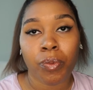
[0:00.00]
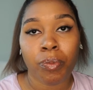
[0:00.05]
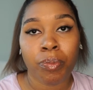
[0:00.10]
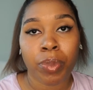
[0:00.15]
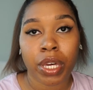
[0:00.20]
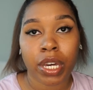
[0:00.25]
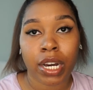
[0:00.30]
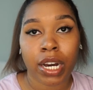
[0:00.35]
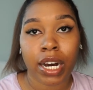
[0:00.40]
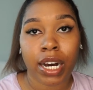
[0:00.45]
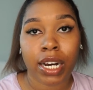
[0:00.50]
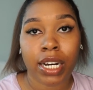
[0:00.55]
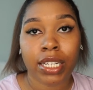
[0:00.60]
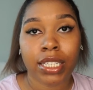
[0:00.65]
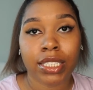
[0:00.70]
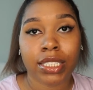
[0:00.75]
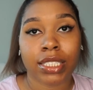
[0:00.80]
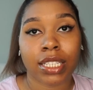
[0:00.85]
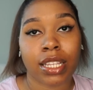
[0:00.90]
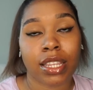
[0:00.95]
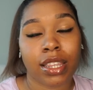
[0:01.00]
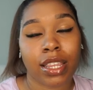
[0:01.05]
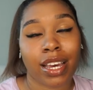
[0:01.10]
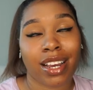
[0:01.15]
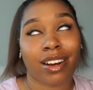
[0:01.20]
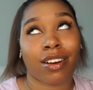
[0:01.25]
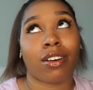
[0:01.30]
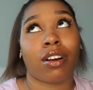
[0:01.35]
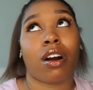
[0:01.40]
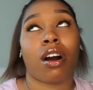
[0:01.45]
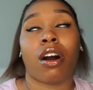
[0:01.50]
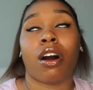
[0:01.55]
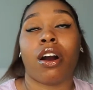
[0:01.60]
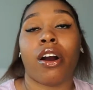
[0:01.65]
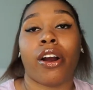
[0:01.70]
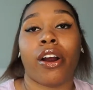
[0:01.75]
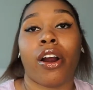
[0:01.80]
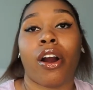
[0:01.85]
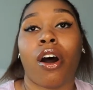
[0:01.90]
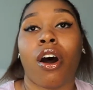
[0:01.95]
because there
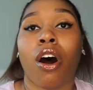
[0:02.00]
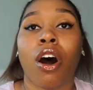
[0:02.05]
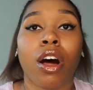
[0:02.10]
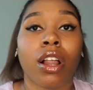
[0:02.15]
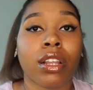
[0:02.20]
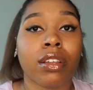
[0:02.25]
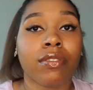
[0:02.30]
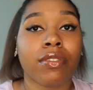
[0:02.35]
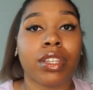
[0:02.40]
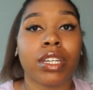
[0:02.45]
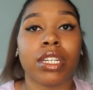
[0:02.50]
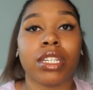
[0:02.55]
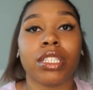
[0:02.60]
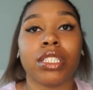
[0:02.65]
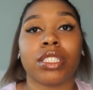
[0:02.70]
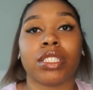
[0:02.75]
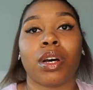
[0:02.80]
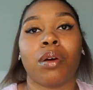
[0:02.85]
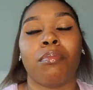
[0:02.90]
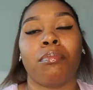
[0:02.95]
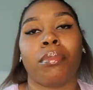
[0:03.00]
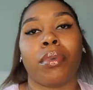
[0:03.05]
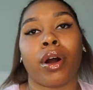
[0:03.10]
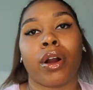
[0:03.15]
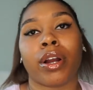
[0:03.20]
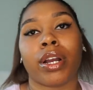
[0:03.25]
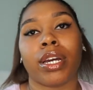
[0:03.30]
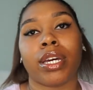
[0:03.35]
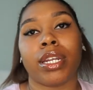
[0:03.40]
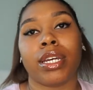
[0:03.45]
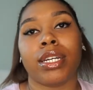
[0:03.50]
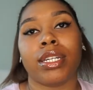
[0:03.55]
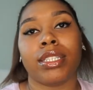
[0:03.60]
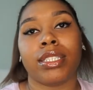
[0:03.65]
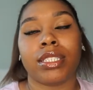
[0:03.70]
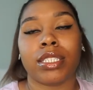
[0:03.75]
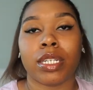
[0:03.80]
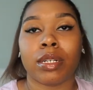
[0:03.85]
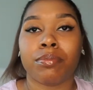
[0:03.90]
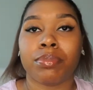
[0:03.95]
are all of these marketing
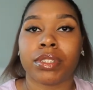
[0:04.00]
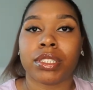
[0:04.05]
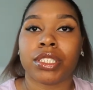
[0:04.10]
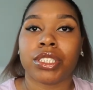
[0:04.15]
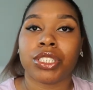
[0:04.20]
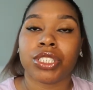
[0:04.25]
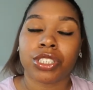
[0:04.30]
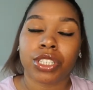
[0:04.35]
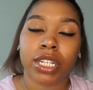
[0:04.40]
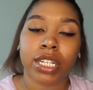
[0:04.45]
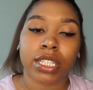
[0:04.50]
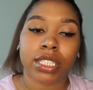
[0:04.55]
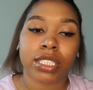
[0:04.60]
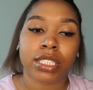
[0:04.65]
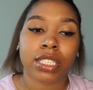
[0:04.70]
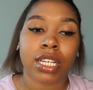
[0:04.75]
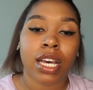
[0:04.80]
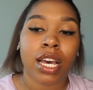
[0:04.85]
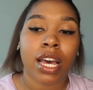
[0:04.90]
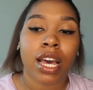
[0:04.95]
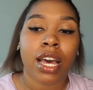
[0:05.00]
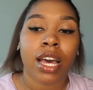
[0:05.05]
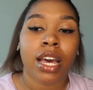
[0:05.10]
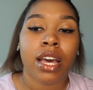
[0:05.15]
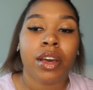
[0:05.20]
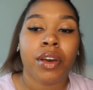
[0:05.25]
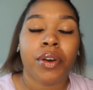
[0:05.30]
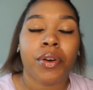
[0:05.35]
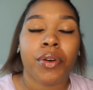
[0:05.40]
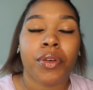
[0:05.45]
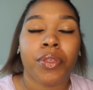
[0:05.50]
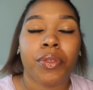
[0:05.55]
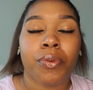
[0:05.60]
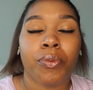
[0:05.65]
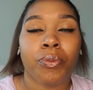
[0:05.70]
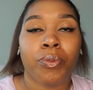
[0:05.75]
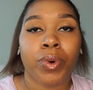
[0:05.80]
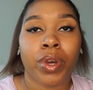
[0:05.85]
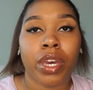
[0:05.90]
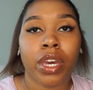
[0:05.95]
tips and tricks,
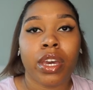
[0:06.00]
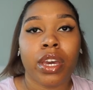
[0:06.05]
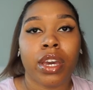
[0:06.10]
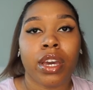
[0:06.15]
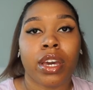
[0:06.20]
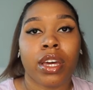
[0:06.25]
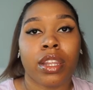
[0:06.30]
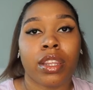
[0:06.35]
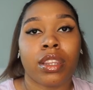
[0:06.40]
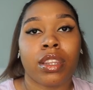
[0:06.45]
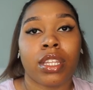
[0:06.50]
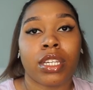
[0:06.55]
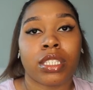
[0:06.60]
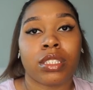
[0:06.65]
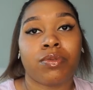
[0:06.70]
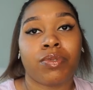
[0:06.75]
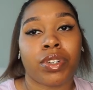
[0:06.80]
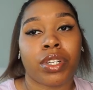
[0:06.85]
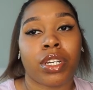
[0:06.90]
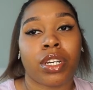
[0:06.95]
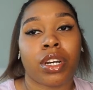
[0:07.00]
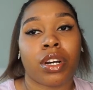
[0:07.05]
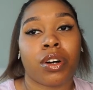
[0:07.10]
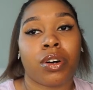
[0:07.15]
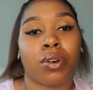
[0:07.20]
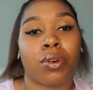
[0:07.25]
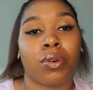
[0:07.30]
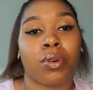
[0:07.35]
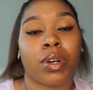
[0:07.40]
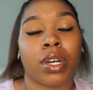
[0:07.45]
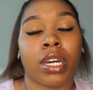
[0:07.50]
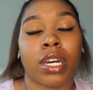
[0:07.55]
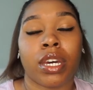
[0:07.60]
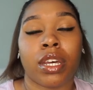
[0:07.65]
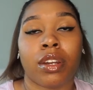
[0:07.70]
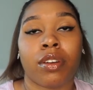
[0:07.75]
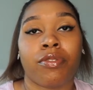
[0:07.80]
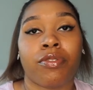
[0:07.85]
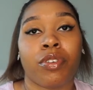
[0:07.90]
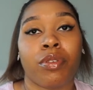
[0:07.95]
we in this video
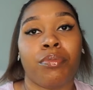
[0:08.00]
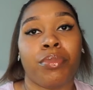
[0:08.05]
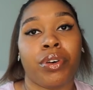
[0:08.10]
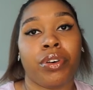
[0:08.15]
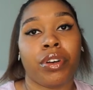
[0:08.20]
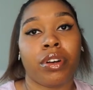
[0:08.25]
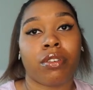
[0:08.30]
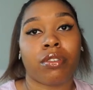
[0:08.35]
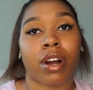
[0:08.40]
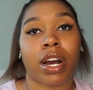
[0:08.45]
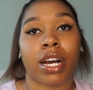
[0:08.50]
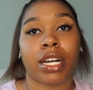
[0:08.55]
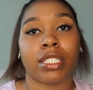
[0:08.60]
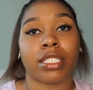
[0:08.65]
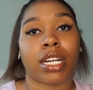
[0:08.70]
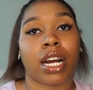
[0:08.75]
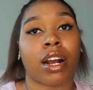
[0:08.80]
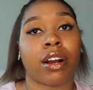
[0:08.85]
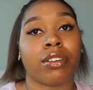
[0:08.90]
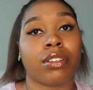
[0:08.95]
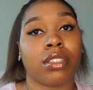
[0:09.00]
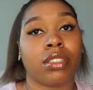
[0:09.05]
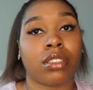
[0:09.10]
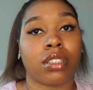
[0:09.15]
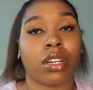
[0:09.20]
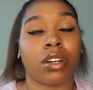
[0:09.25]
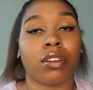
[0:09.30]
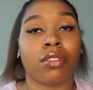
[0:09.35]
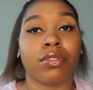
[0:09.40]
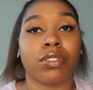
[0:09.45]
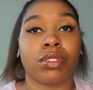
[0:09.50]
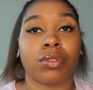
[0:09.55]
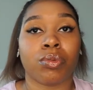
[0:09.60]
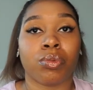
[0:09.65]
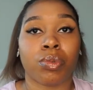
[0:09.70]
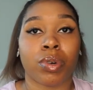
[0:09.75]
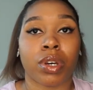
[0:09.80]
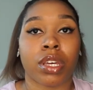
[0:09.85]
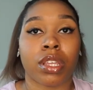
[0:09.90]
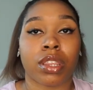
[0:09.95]
can familiarize ourselves
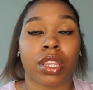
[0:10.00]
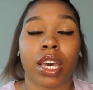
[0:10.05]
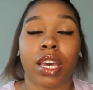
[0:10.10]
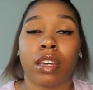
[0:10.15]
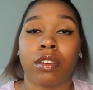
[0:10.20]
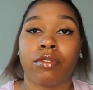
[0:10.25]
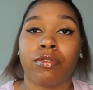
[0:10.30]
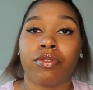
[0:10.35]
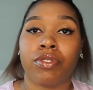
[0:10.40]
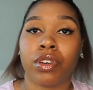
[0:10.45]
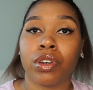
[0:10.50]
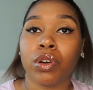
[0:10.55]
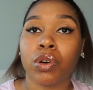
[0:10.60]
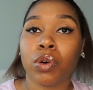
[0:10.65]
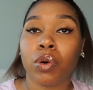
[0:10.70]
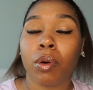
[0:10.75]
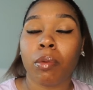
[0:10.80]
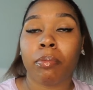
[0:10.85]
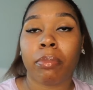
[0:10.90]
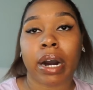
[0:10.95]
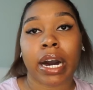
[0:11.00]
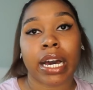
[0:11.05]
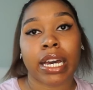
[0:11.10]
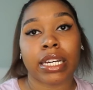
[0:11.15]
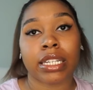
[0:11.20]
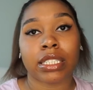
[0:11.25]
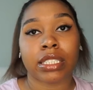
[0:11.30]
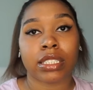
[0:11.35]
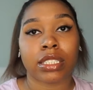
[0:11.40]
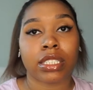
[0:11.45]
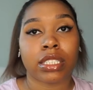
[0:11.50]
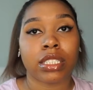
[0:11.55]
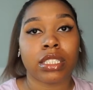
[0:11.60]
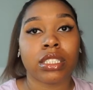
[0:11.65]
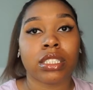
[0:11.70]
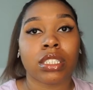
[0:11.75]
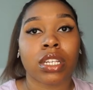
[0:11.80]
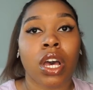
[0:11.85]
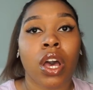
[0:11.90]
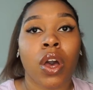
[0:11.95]
with a few
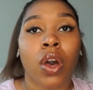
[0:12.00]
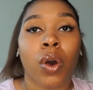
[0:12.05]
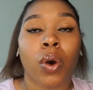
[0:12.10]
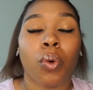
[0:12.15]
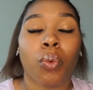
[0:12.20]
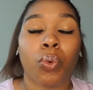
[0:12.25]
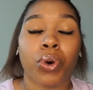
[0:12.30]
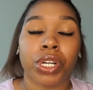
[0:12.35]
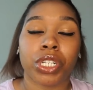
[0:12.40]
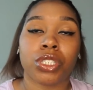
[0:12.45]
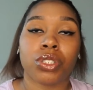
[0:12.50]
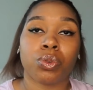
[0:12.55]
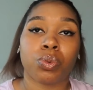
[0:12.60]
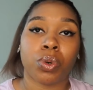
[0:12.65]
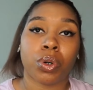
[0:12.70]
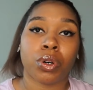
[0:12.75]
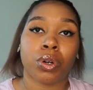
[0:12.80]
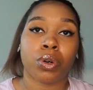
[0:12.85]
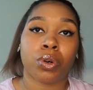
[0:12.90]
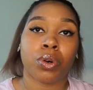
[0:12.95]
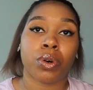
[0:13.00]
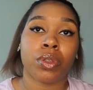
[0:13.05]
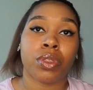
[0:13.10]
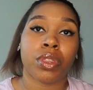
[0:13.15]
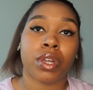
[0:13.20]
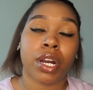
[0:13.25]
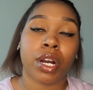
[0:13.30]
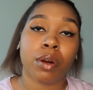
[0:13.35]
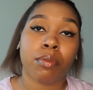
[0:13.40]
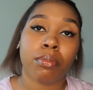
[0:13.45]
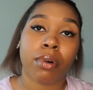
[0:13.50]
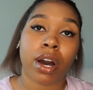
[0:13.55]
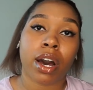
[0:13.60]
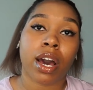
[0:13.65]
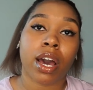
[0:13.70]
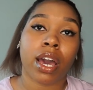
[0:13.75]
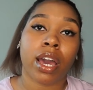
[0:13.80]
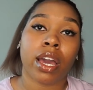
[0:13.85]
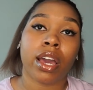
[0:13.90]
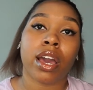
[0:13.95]
biases which will
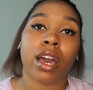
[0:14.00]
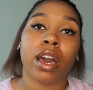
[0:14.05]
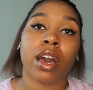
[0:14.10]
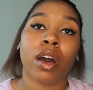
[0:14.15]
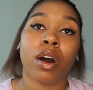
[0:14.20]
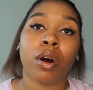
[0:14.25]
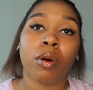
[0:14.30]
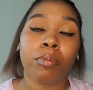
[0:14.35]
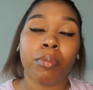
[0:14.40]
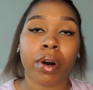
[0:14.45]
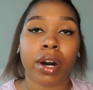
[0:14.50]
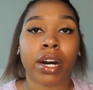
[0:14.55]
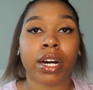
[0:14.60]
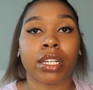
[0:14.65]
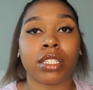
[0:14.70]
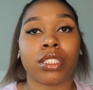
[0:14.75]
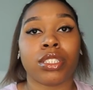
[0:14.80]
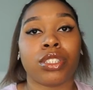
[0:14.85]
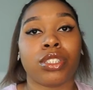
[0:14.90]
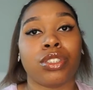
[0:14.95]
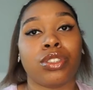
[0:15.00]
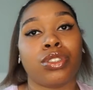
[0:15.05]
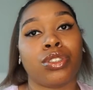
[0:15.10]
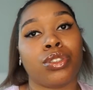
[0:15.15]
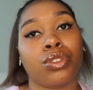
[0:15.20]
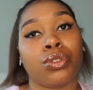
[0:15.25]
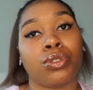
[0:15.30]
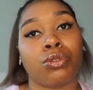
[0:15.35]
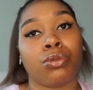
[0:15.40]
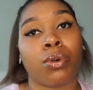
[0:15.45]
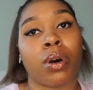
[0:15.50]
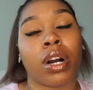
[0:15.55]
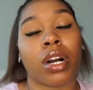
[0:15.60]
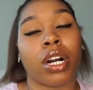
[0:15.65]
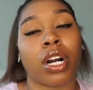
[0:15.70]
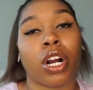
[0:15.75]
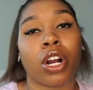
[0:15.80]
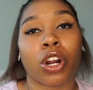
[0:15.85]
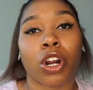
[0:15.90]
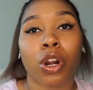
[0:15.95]
thereby help us to
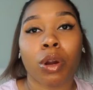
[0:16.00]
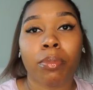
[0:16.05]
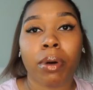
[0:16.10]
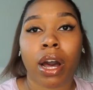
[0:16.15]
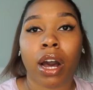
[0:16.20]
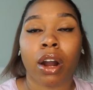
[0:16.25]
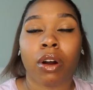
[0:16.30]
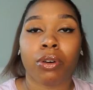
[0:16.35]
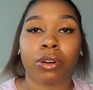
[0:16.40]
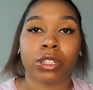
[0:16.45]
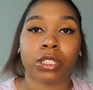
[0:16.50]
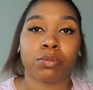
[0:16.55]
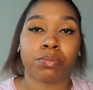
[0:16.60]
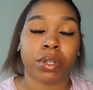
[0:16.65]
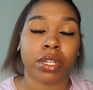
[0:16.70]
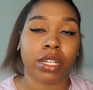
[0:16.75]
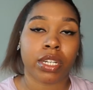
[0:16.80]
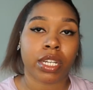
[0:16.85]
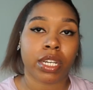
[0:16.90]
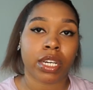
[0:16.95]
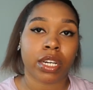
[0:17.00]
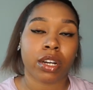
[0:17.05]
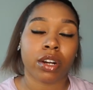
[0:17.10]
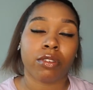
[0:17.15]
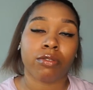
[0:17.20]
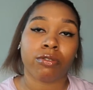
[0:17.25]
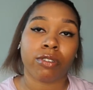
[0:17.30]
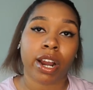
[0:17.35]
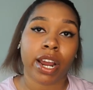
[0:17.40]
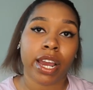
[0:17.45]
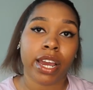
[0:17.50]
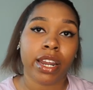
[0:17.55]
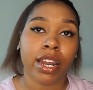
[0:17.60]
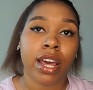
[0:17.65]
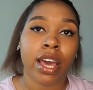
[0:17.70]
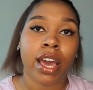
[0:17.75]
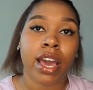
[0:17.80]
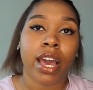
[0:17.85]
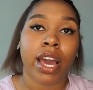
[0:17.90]
curb our spending, right?